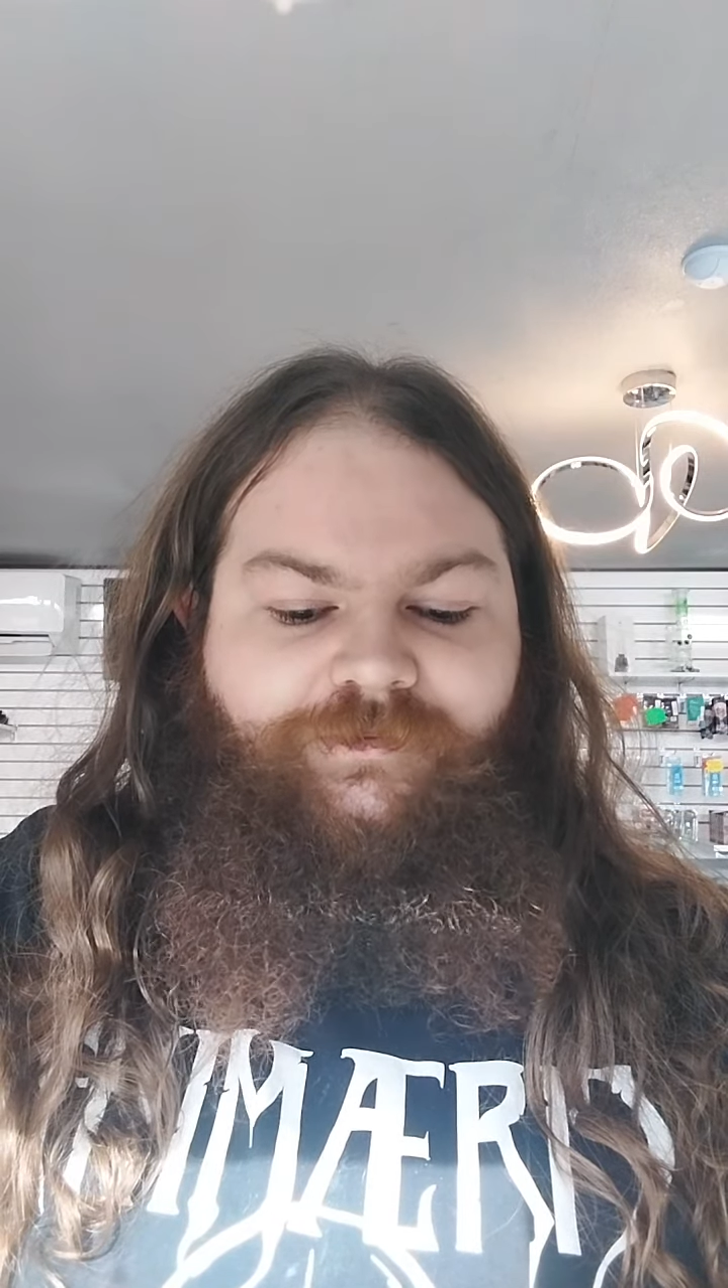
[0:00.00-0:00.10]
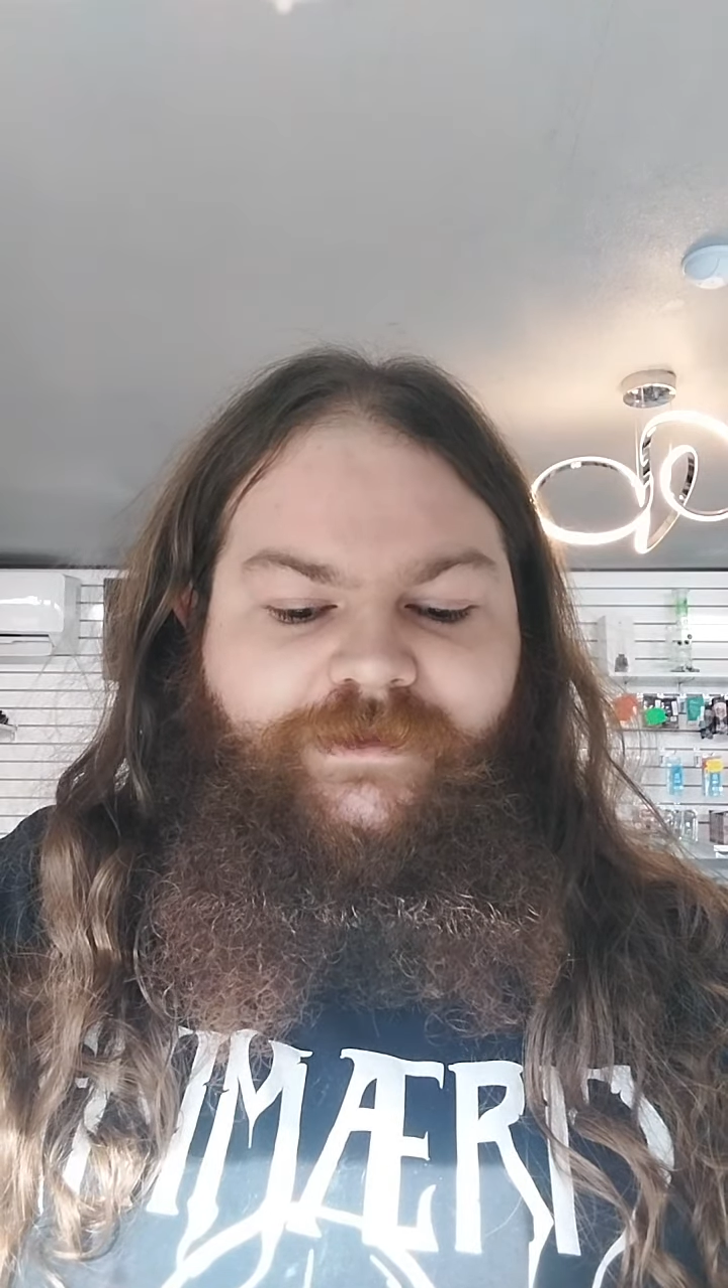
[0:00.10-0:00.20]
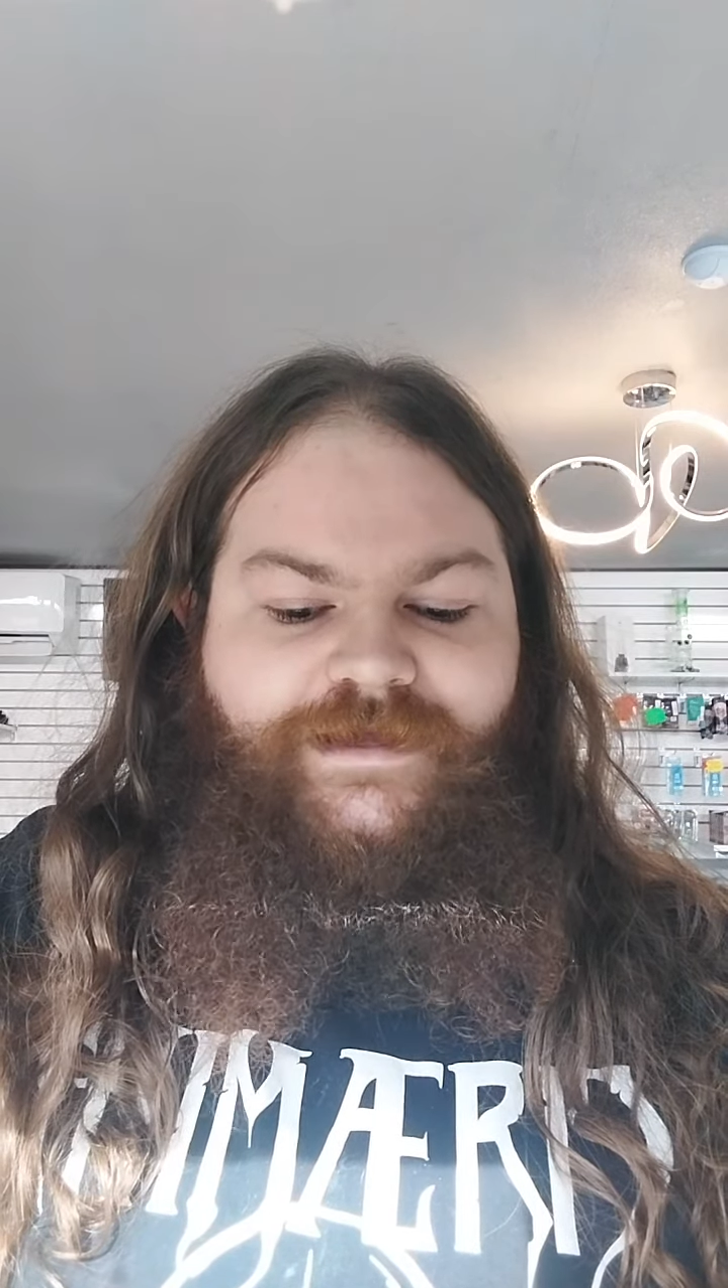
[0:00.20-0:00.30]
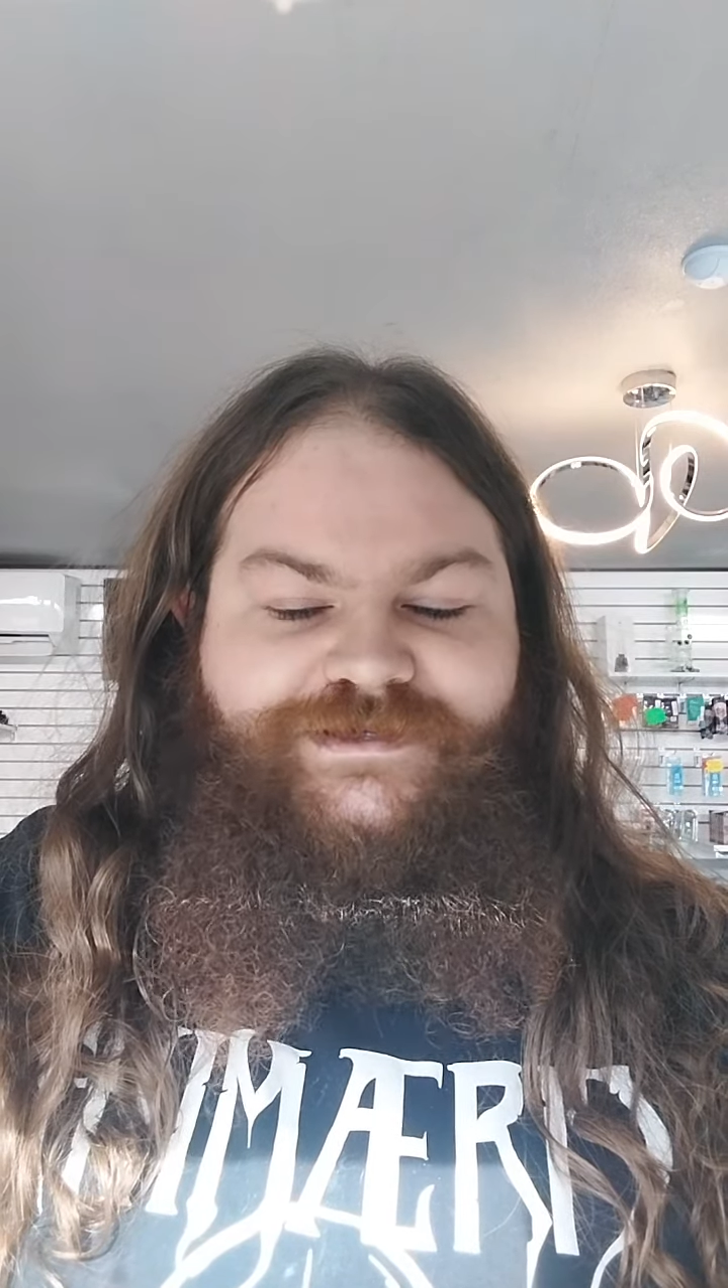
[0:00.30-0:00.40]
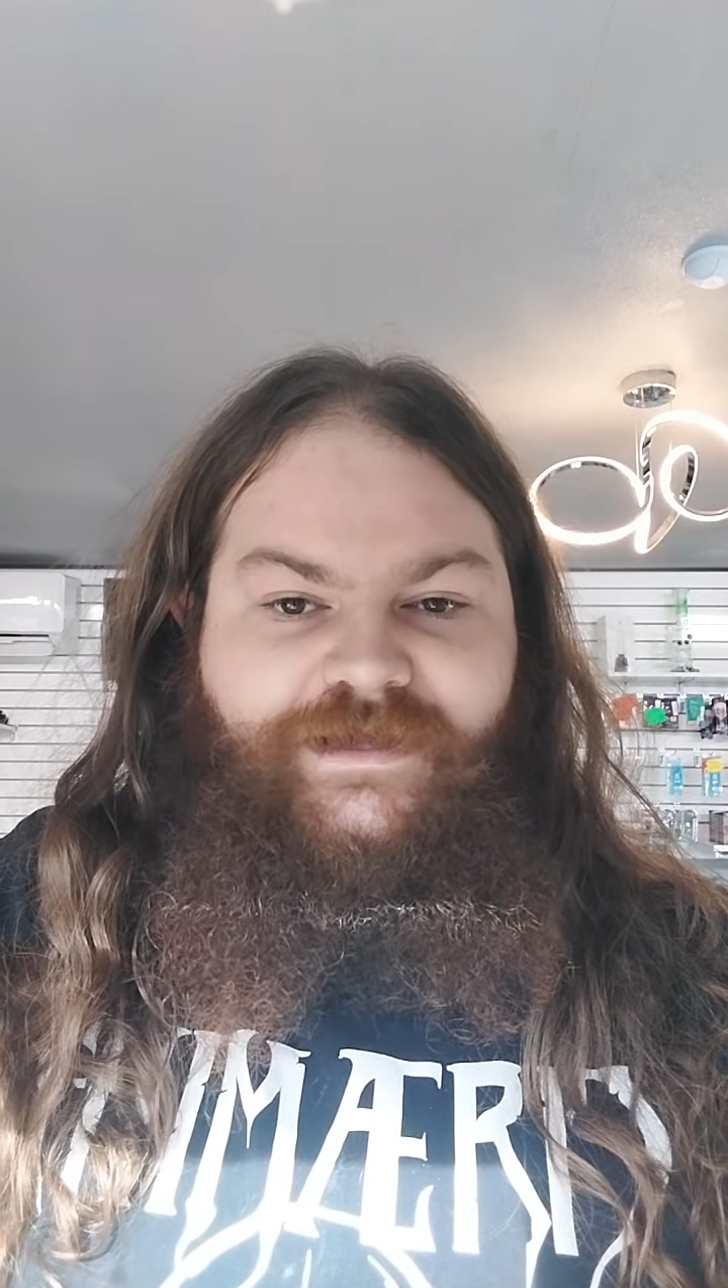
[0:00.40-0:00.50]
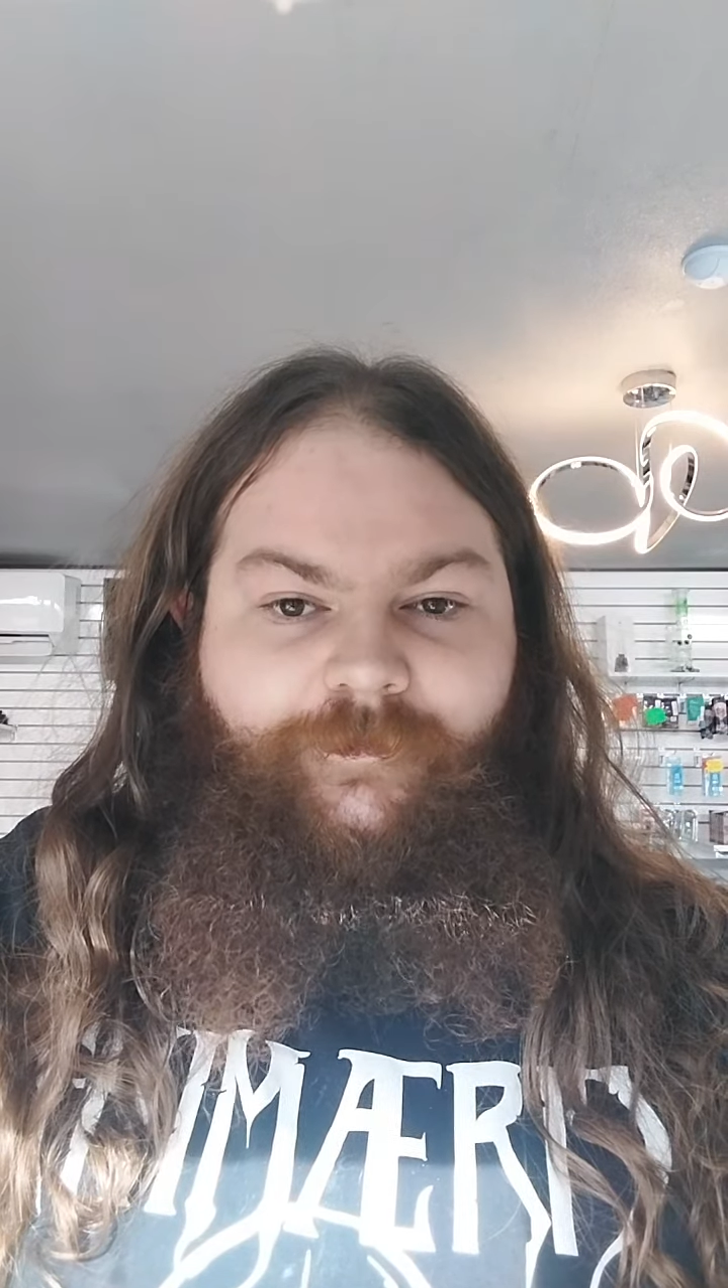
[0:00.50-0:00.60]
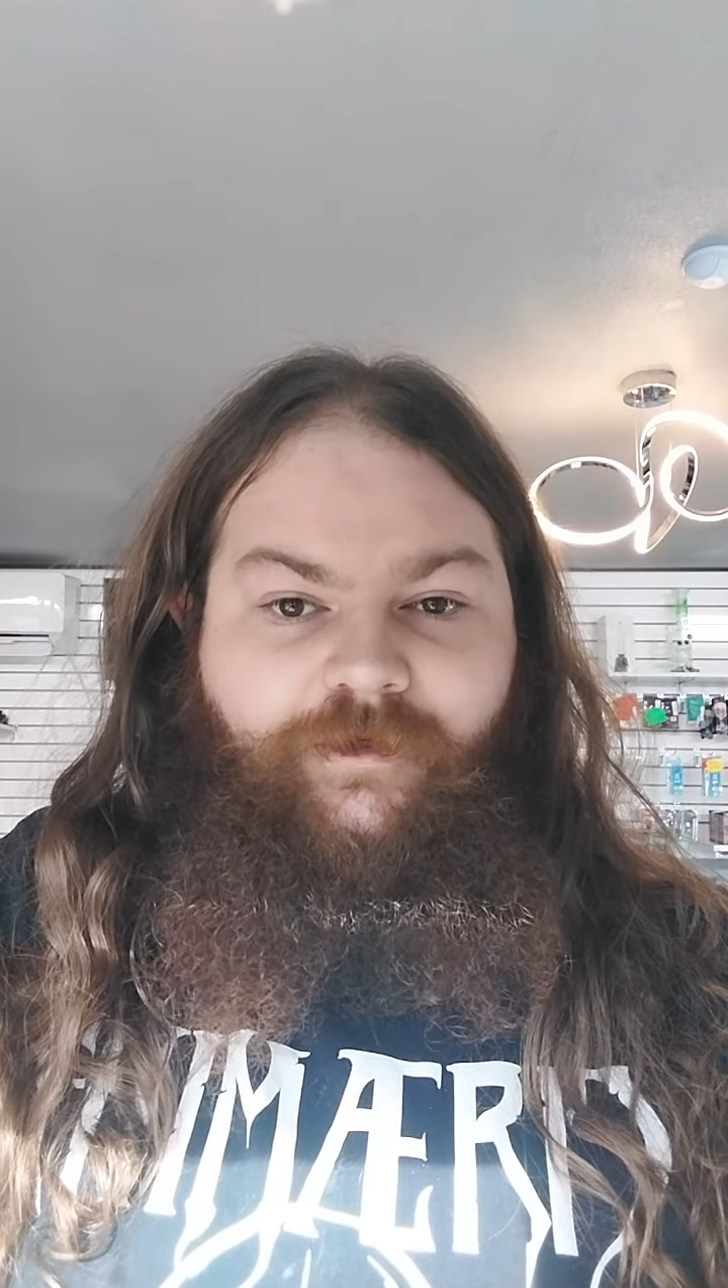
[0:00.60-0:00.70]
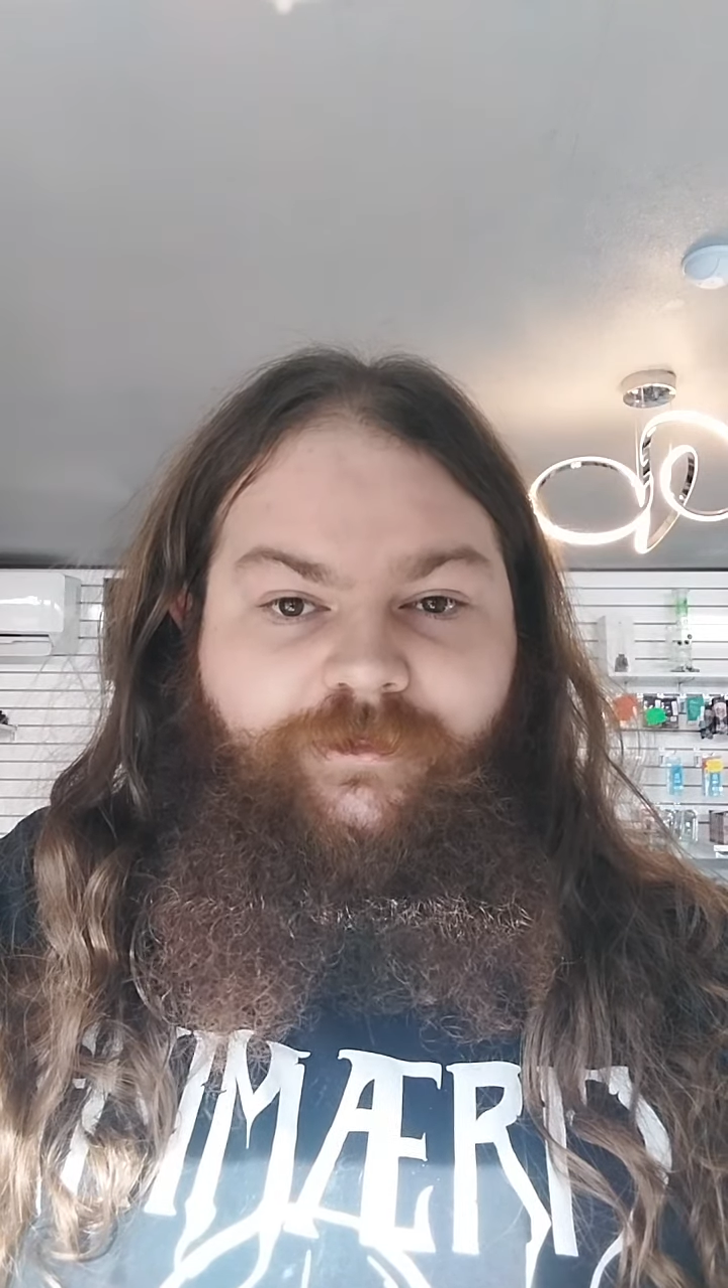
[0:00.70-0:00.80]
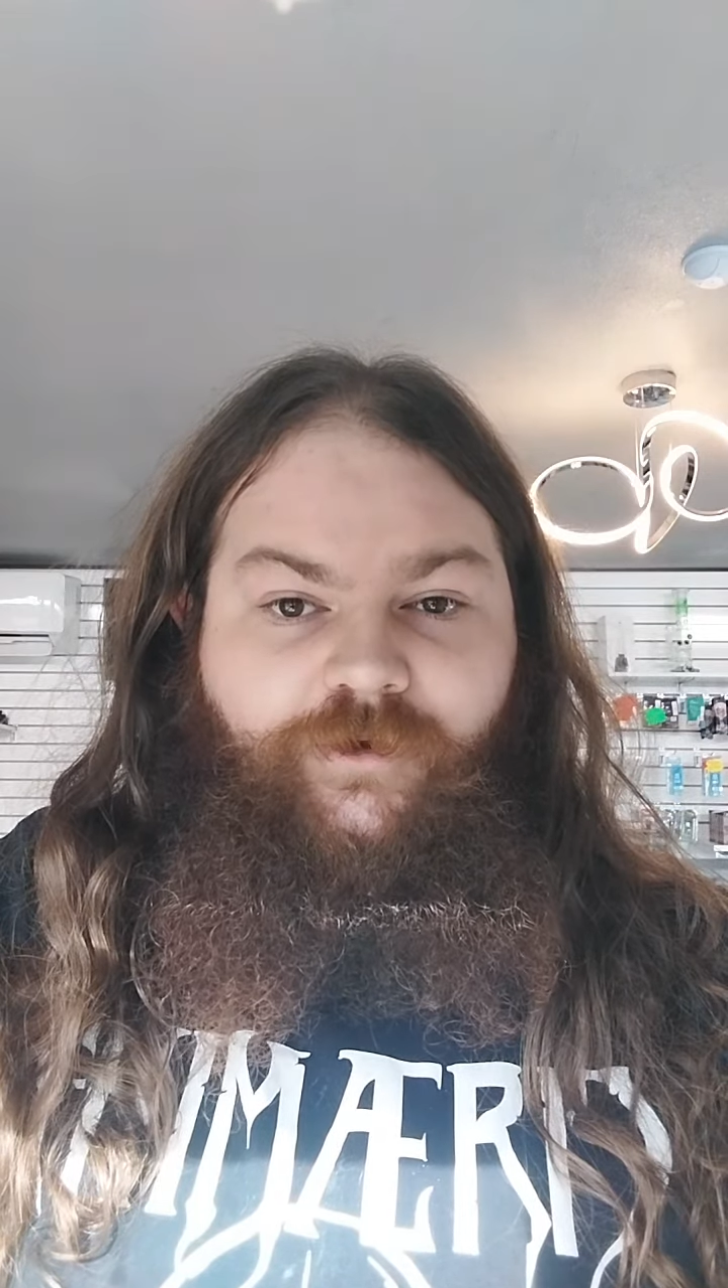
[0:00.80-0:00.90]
lasting about